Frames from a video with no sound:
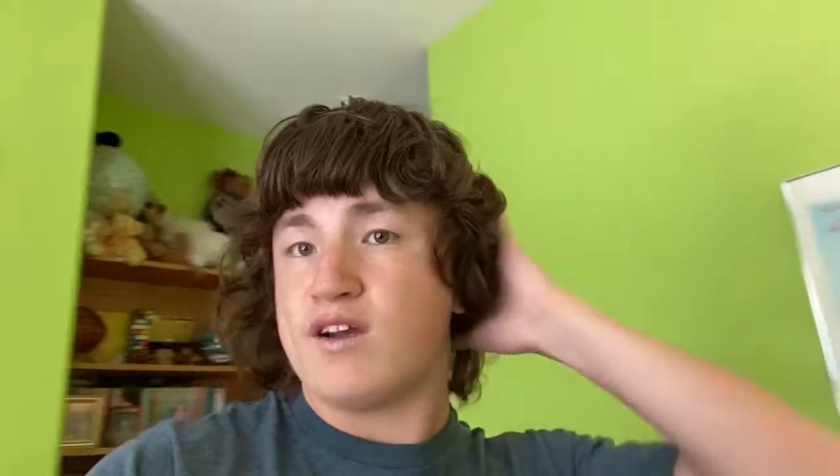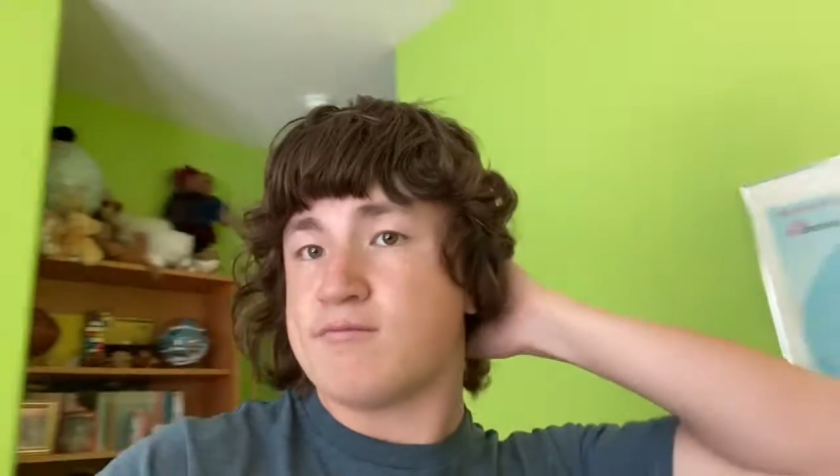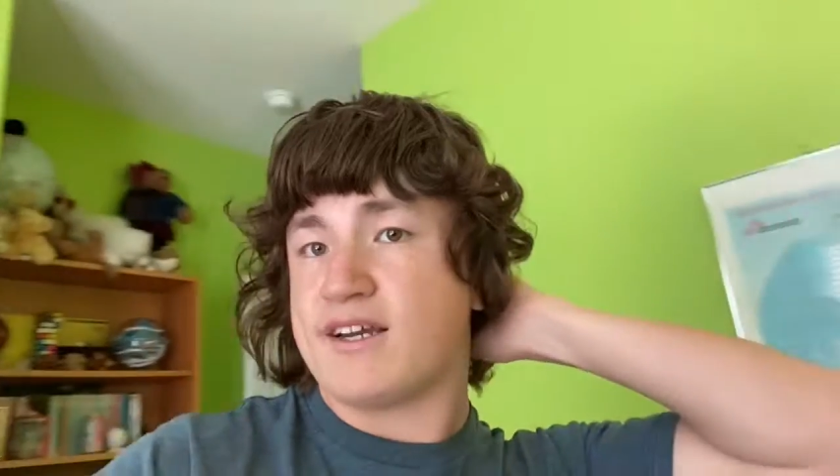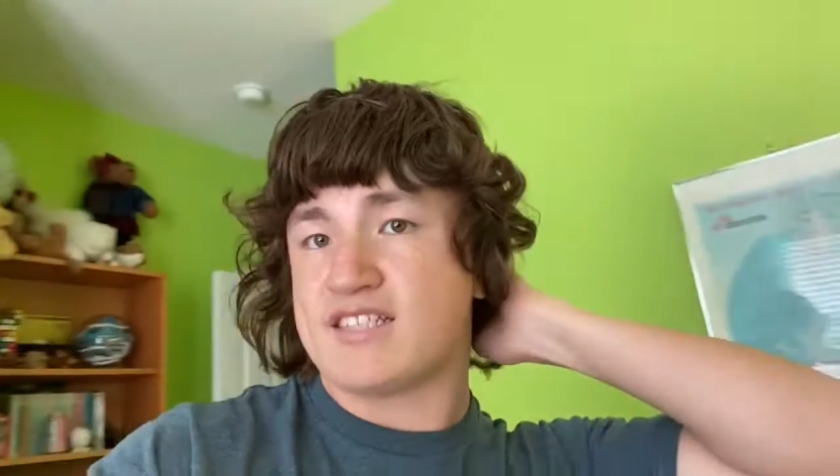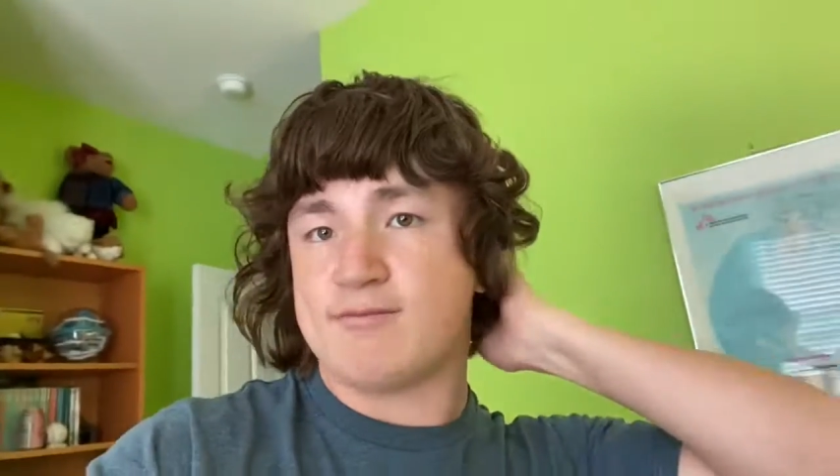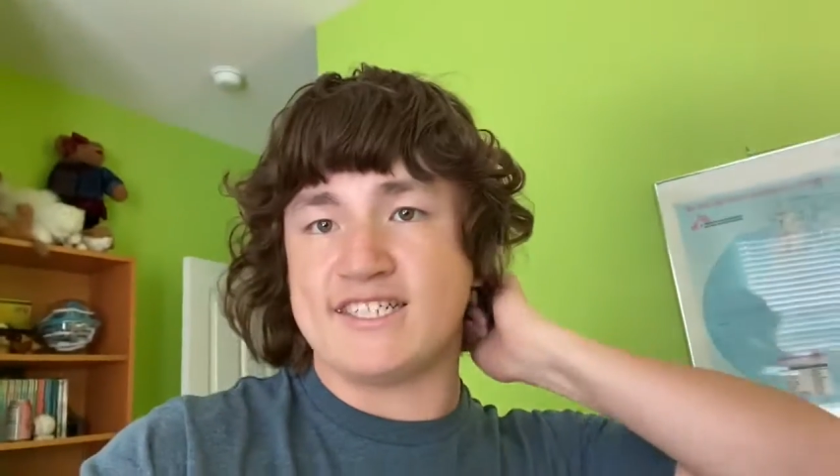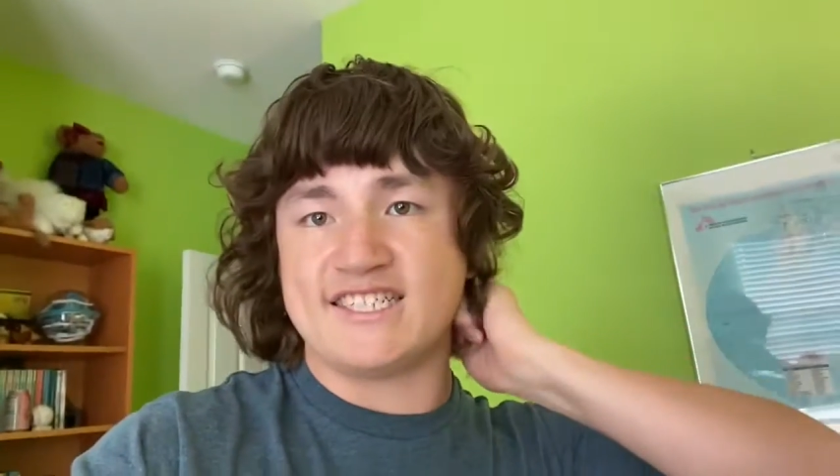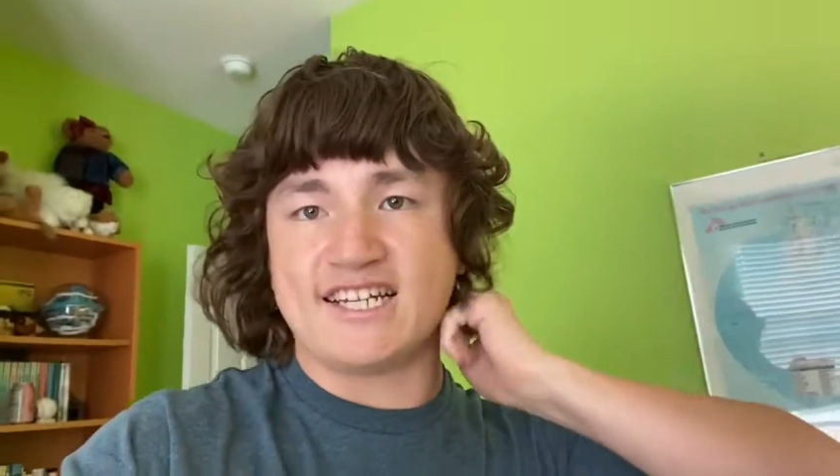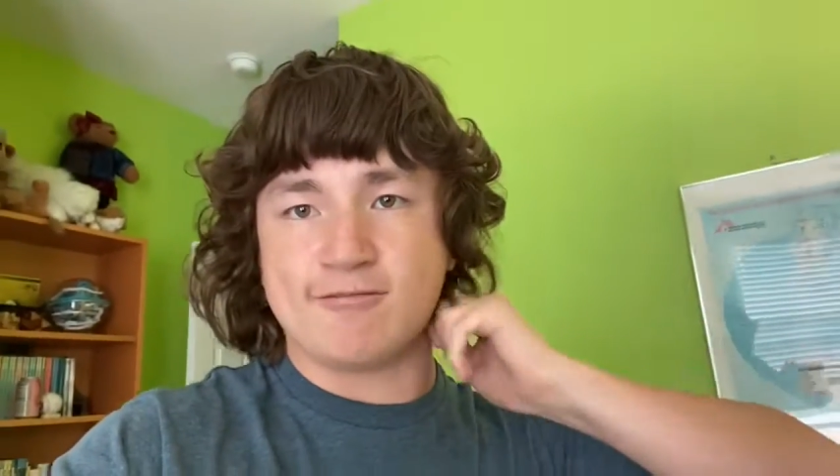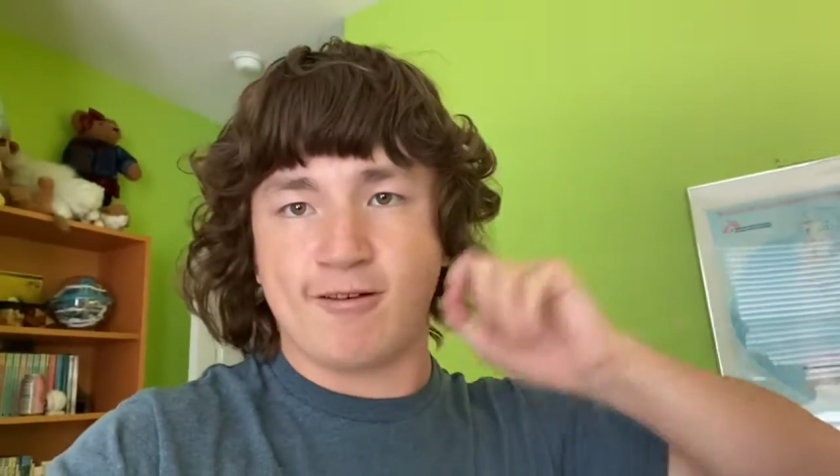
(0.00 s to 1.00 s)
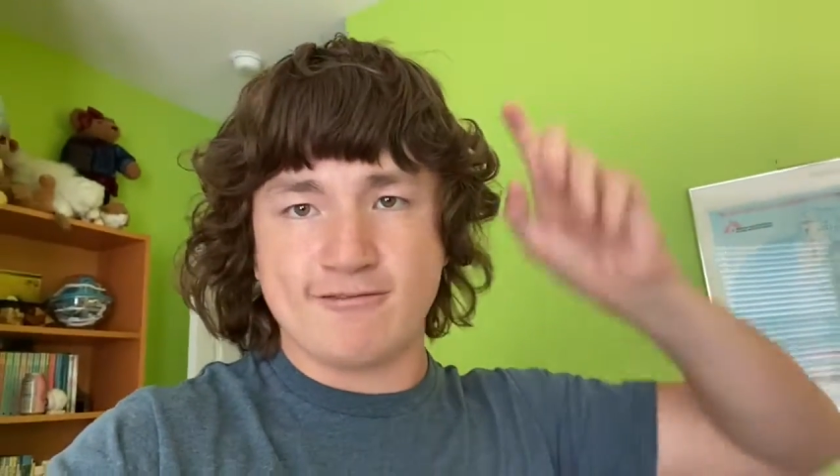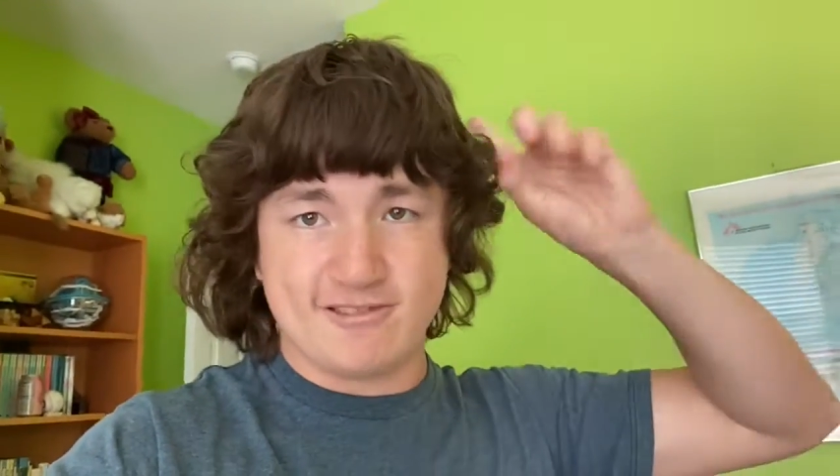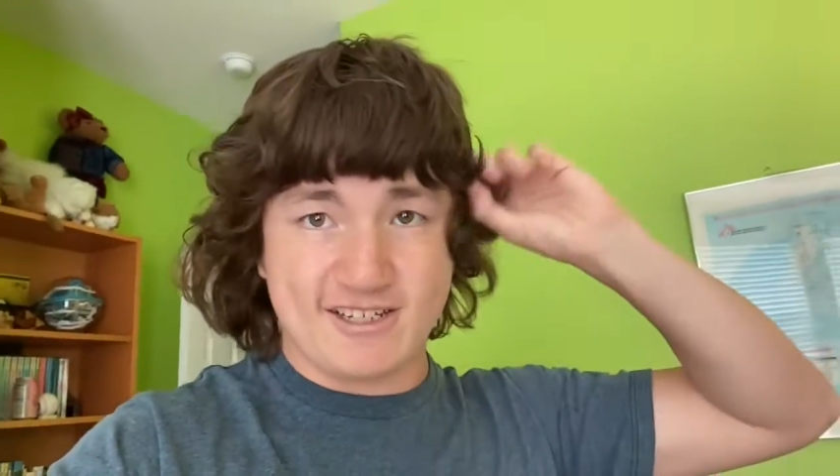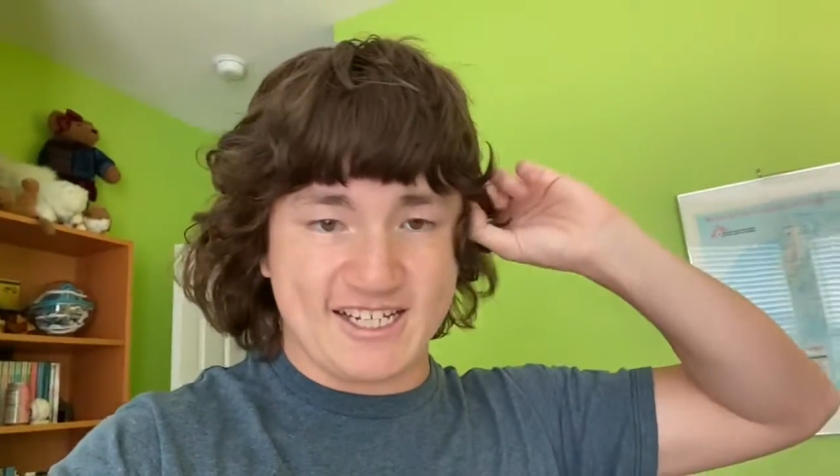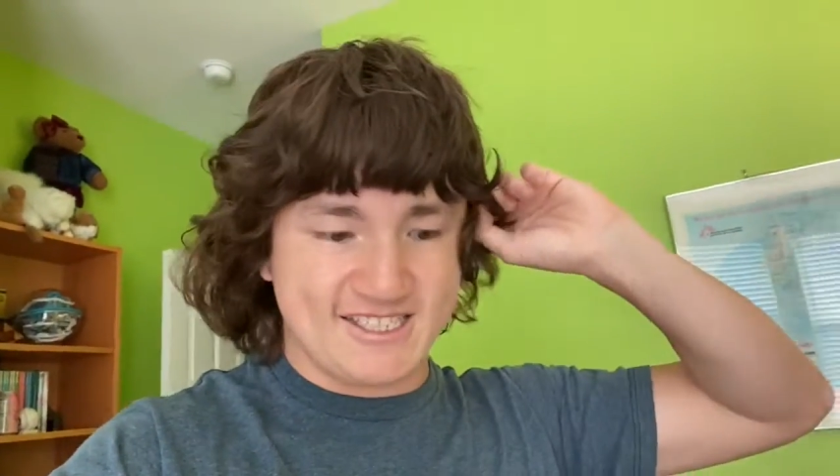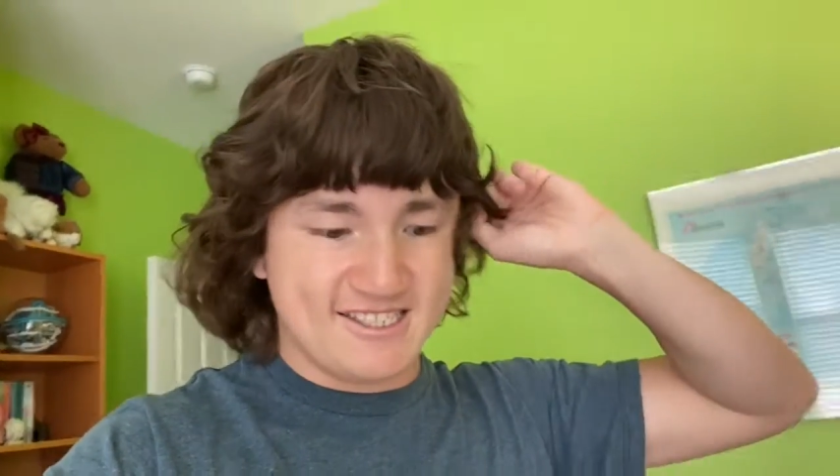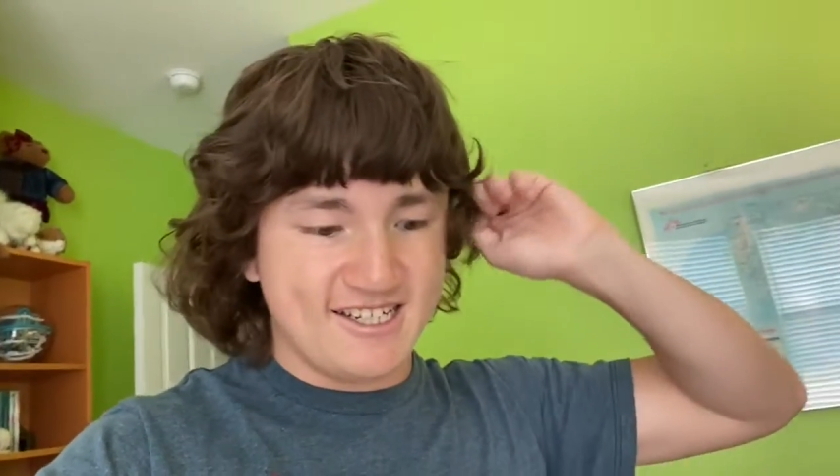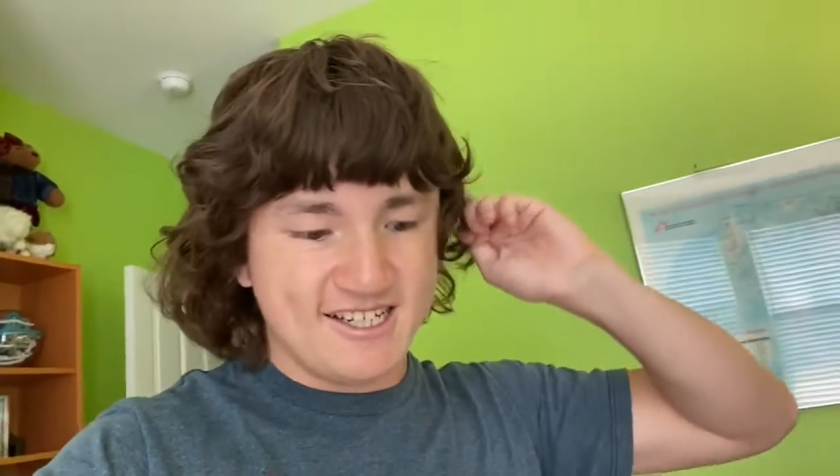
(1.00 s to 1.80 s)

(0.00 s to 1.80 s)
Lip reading: Welcome back to my channel, Brussels Games.